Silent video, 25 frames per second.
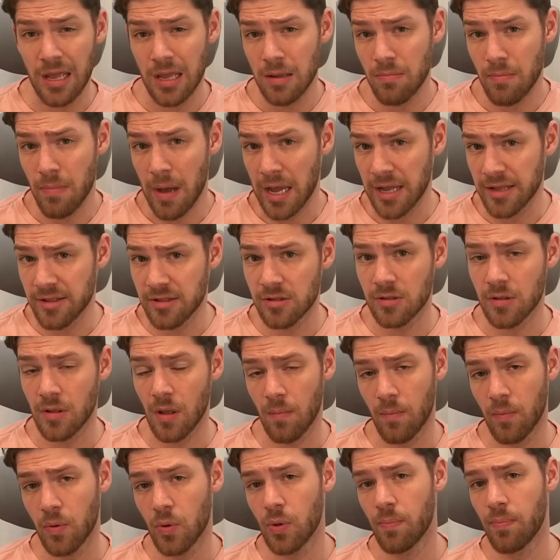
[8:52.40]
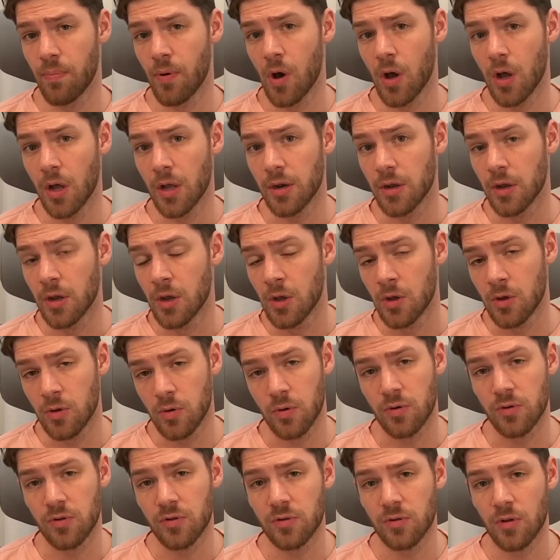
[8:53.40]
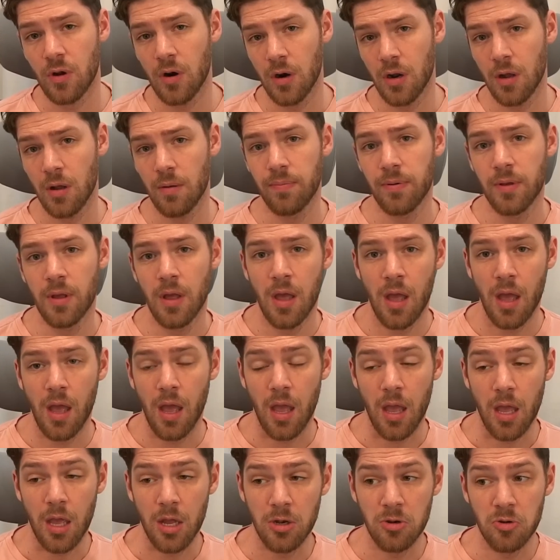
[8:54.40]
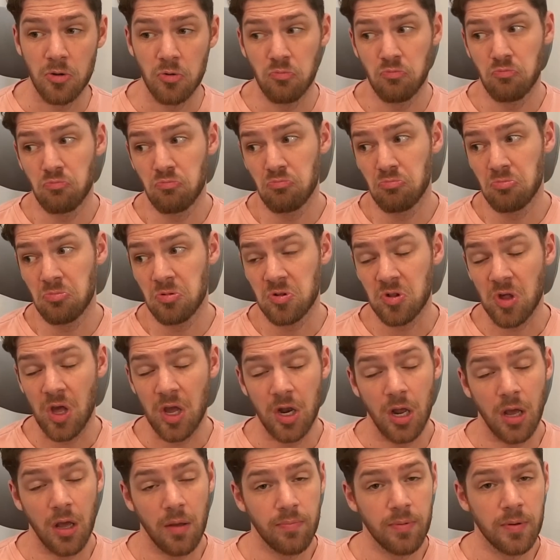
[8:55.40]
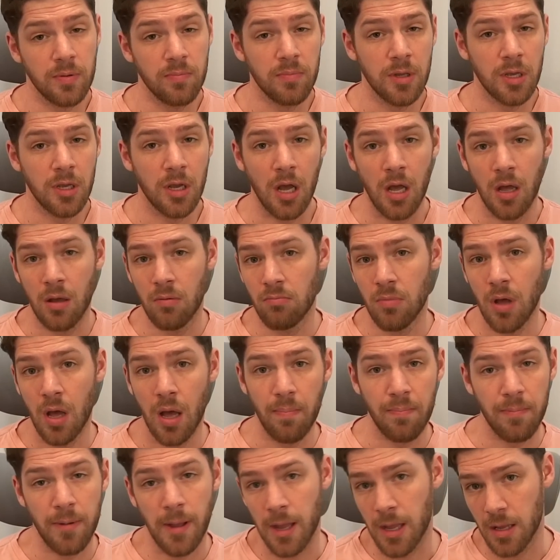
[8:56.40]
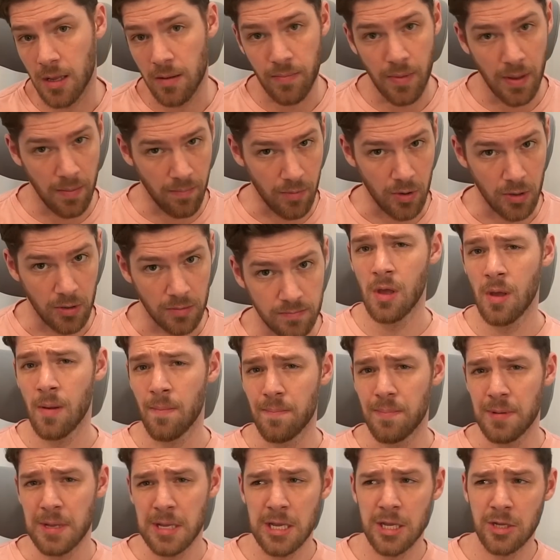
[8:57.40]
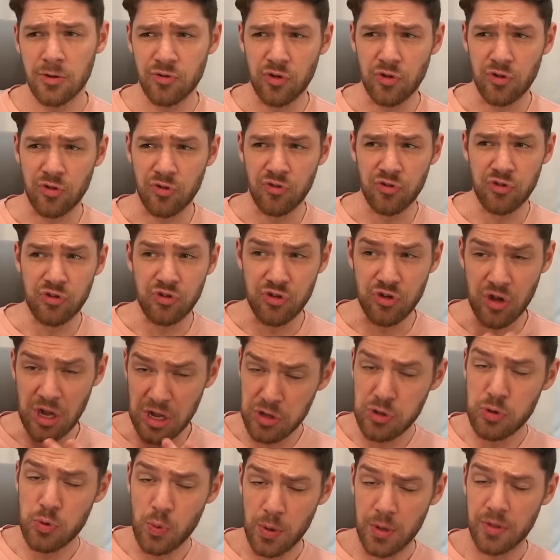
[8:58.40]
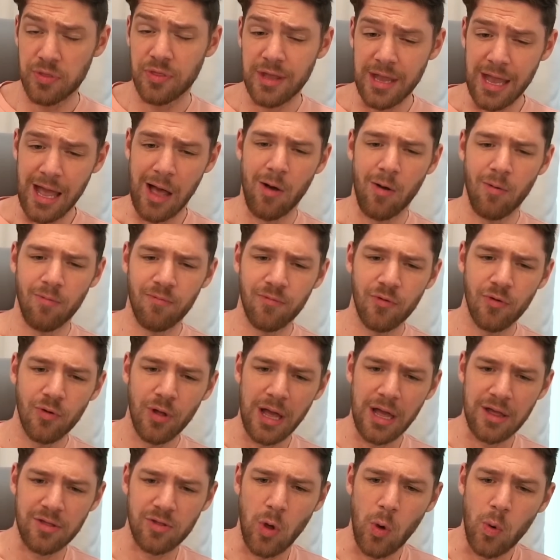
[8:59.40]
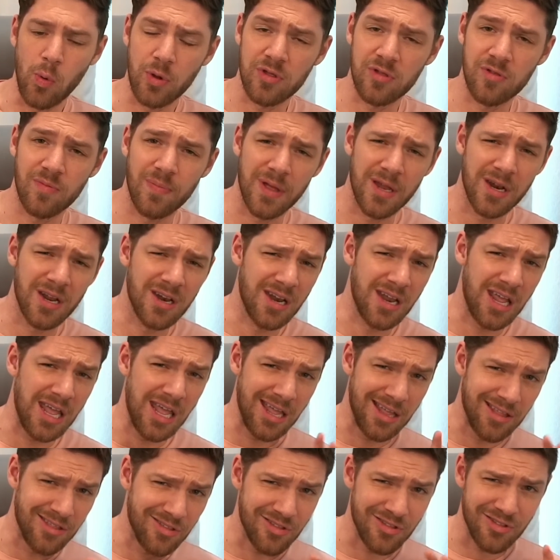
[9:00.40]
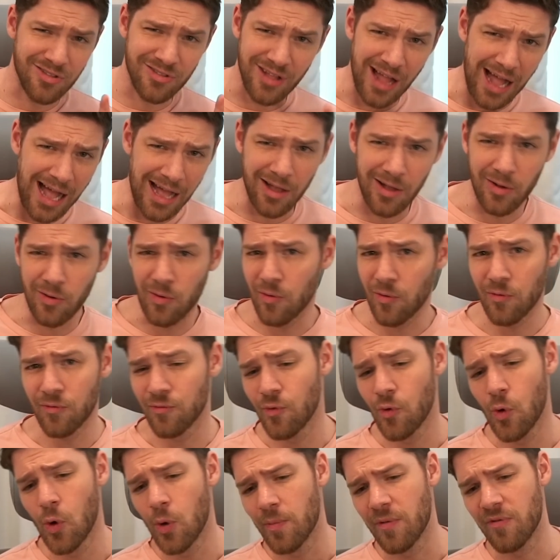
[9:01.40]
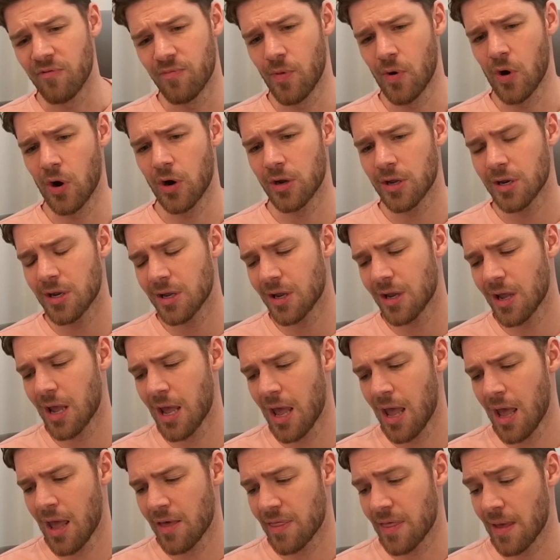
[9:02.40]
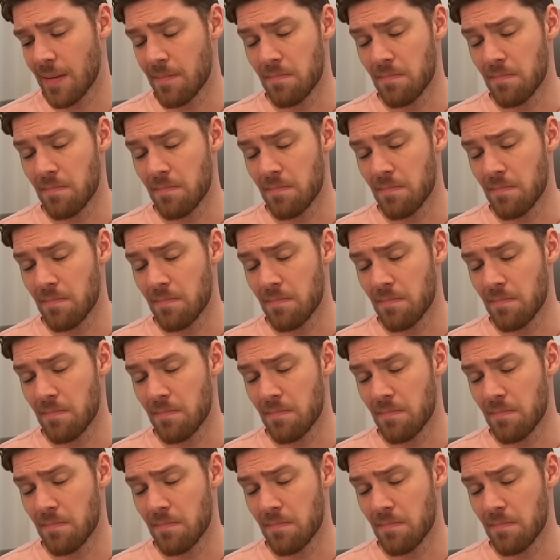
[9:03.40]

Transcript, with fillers: might stumble upon your startup and sign up and become a paying member. Being just genuinely helpful has always been an in-style form of marketing that